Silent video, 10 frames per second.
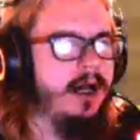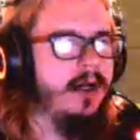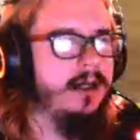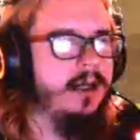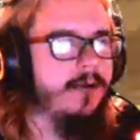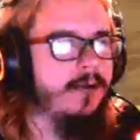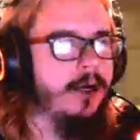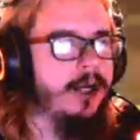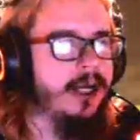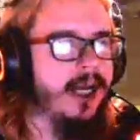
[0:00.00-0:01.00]

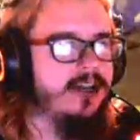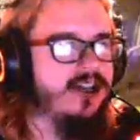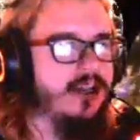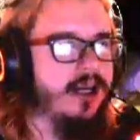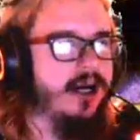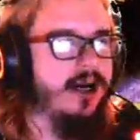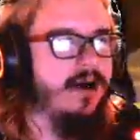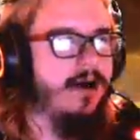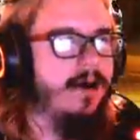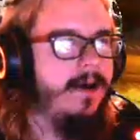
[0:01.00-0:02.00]
network connection there.
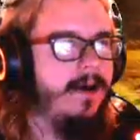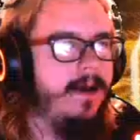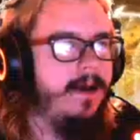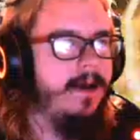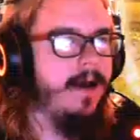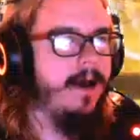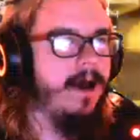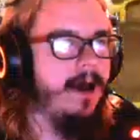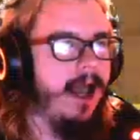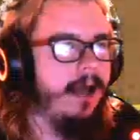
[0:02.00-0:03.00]

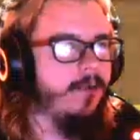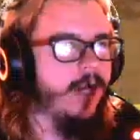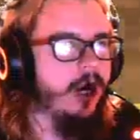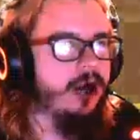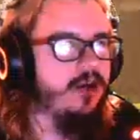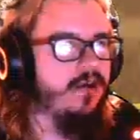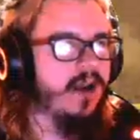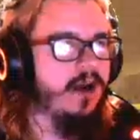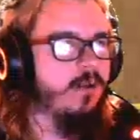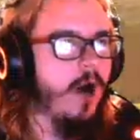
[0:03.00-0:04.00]
And we are
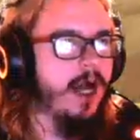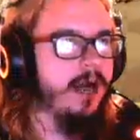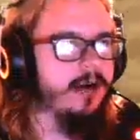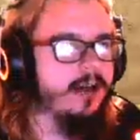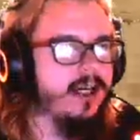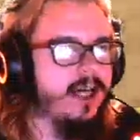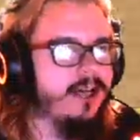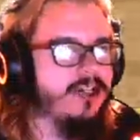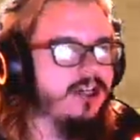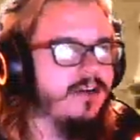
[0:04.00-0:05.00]
using a wired
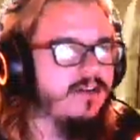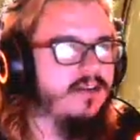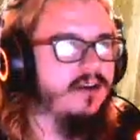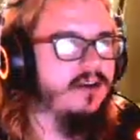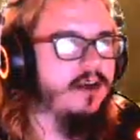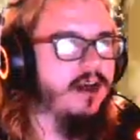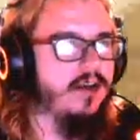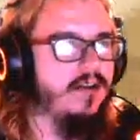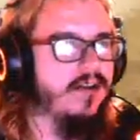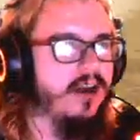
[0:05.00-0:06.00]
connection instead